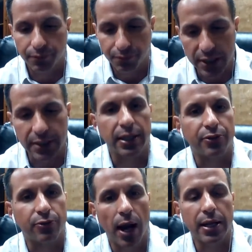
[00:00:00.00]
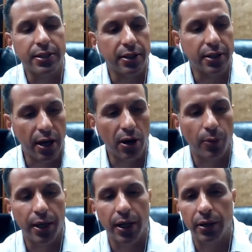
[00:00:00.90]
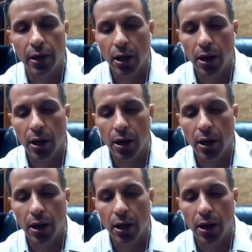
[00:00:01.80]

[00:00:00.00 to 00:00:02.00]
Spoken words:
He said, that's right. He said, the carrot went in.